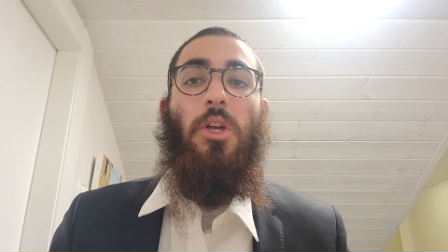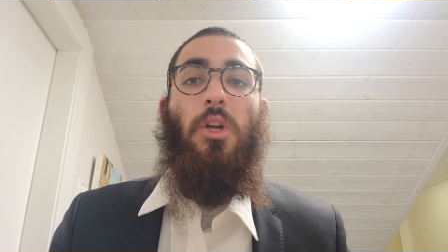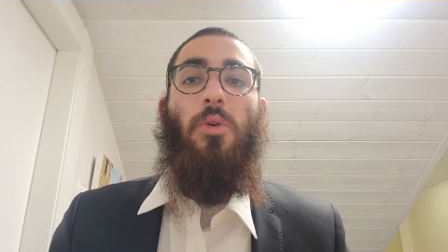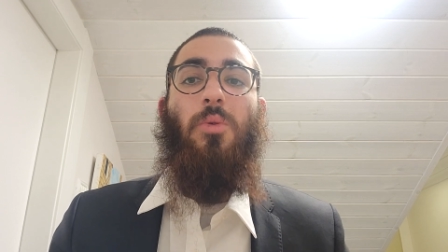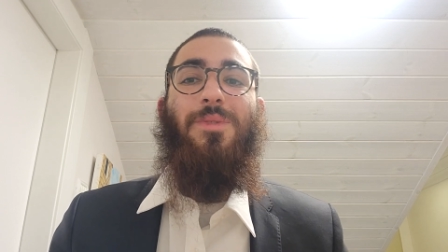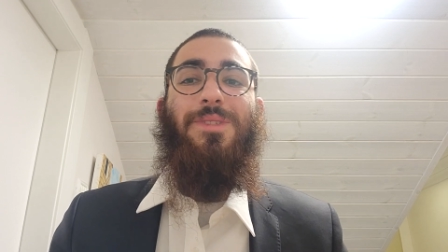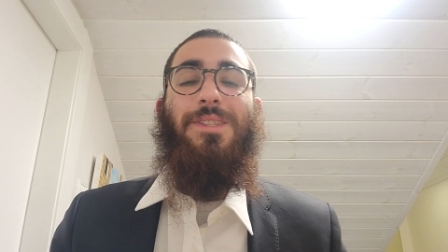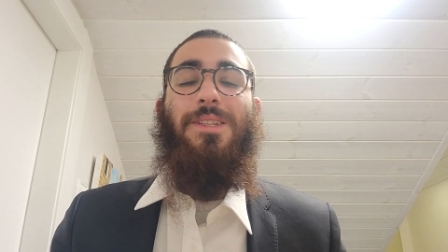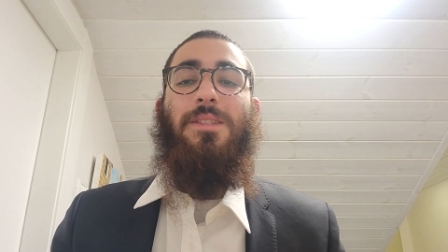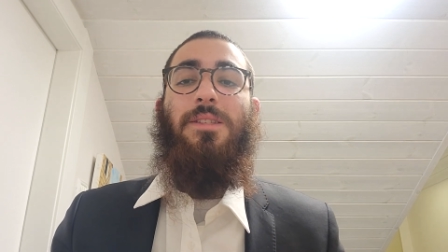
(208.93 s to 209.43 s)

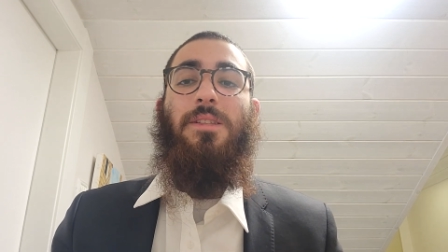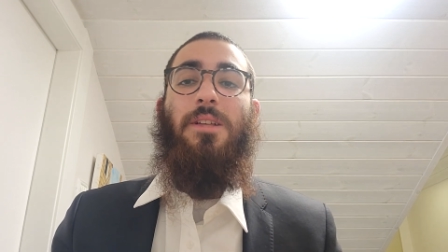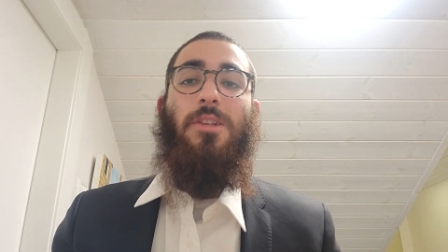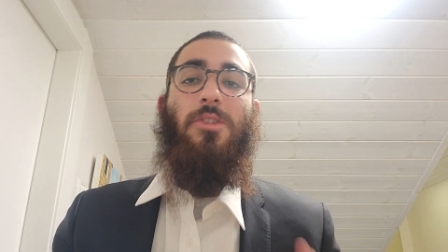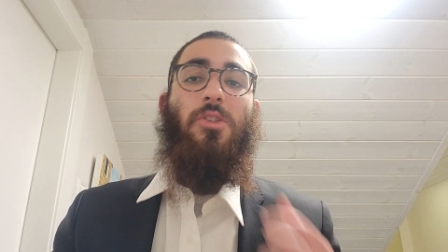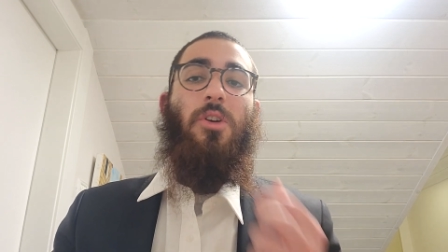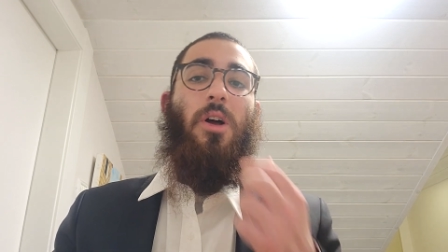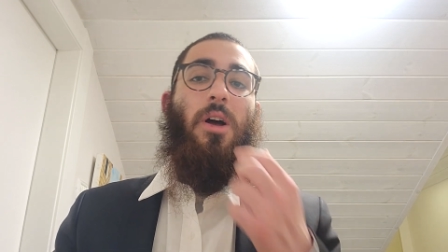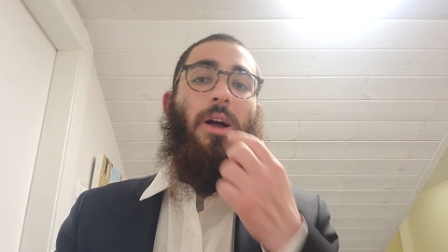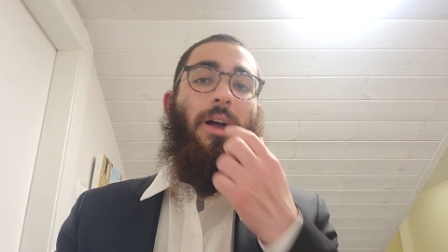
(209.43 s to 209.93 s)
who is at
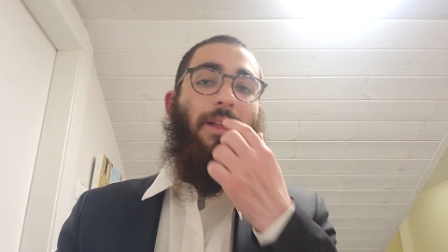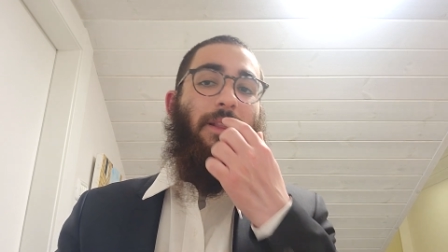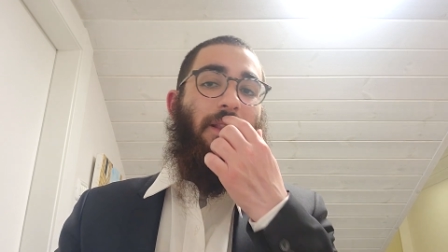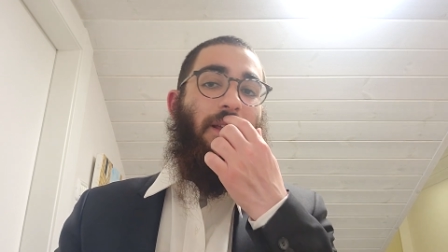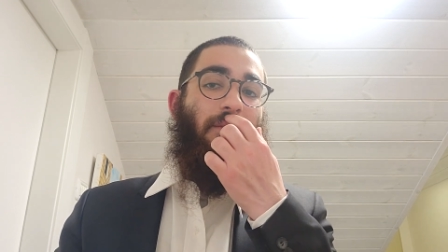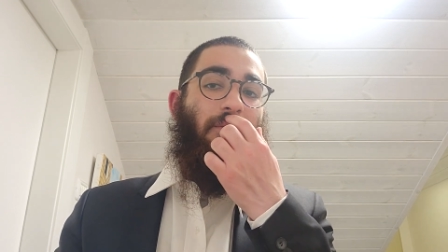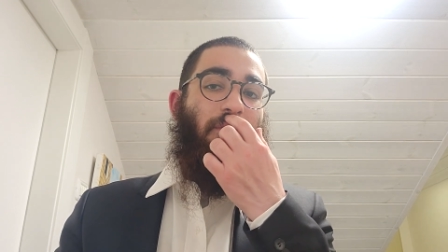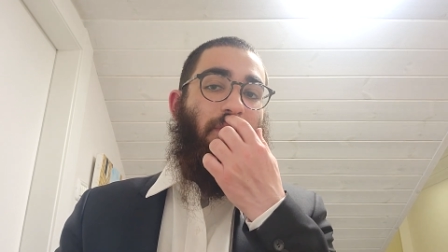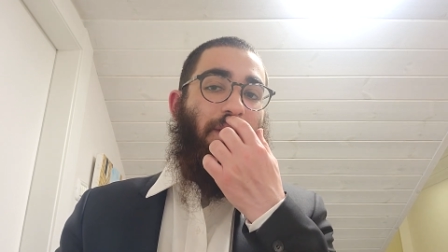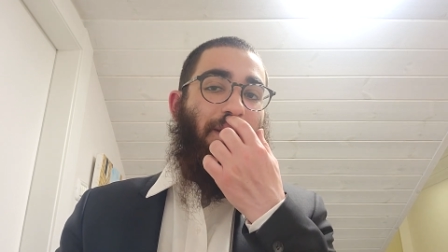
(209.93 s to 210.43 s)
such a high
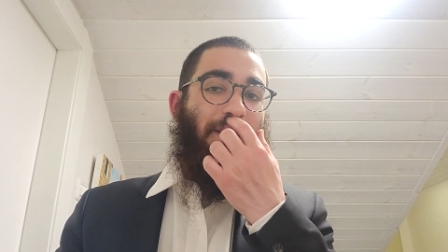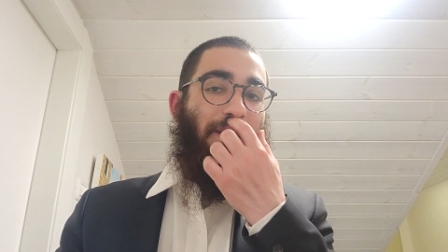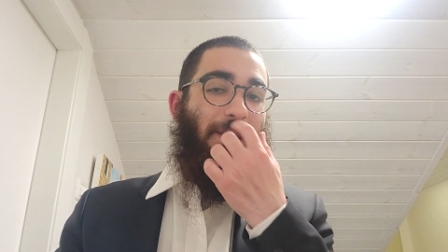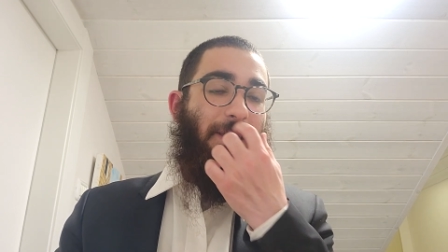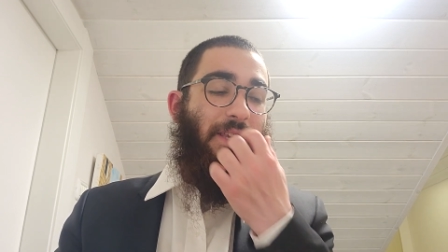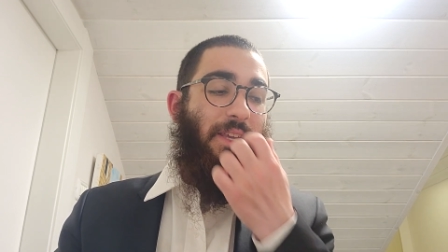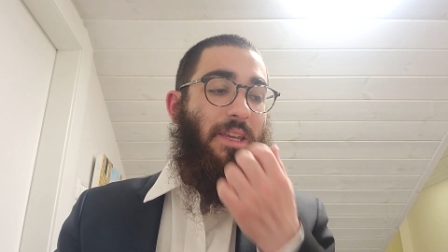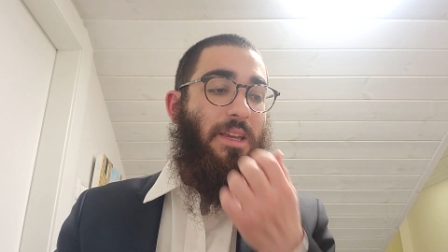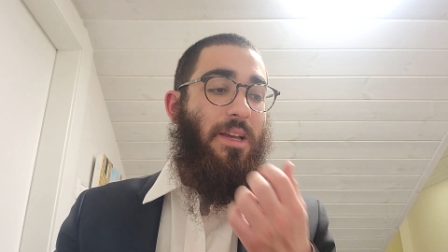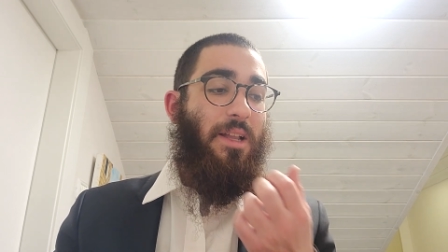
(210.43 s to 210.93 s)
level that
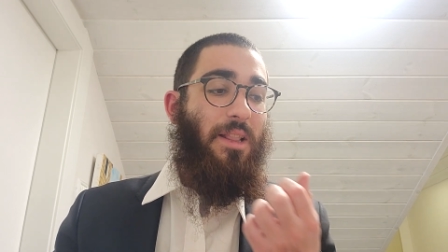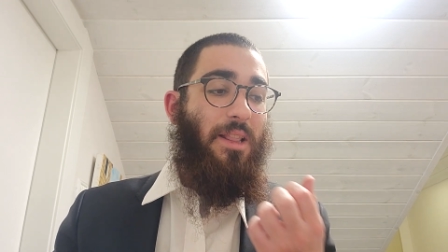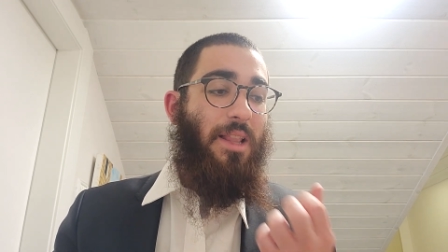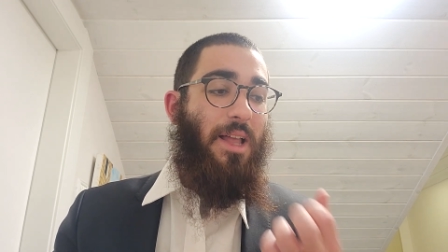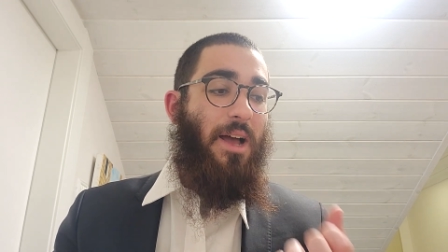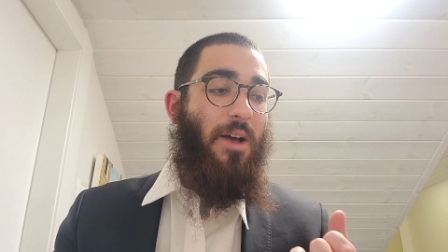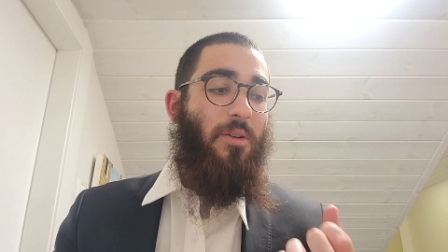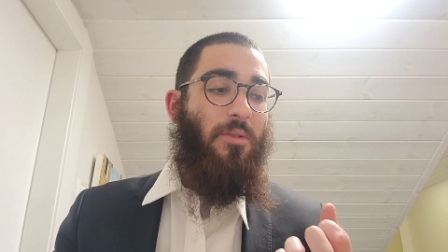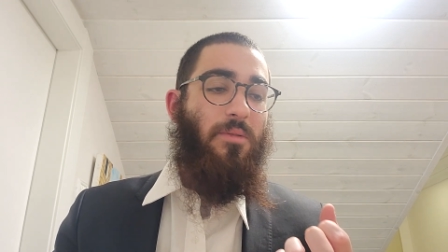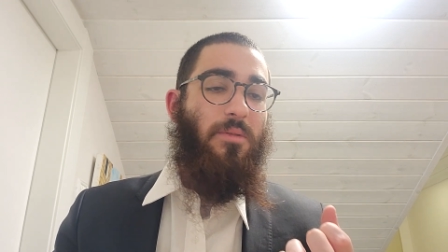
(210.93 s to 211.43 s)
he
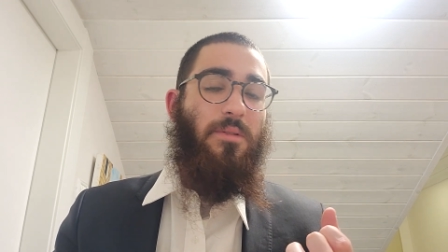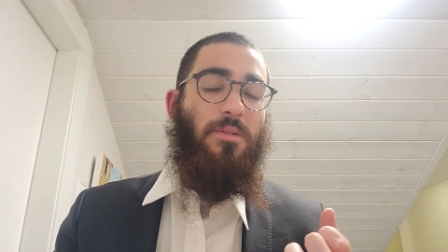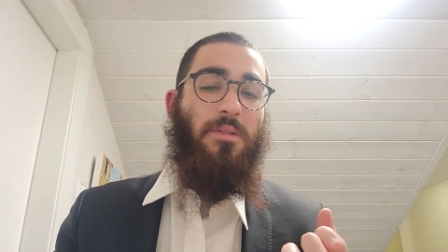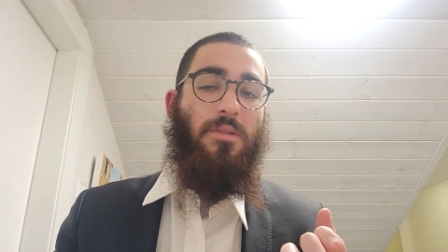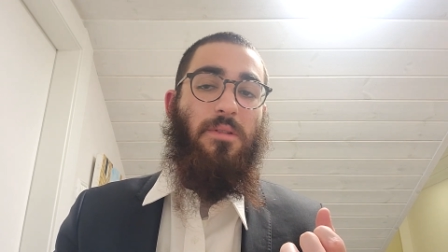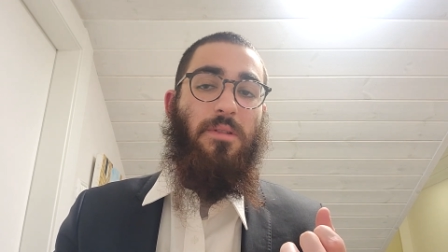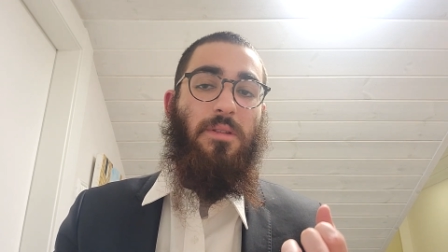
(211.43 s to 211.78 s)
allows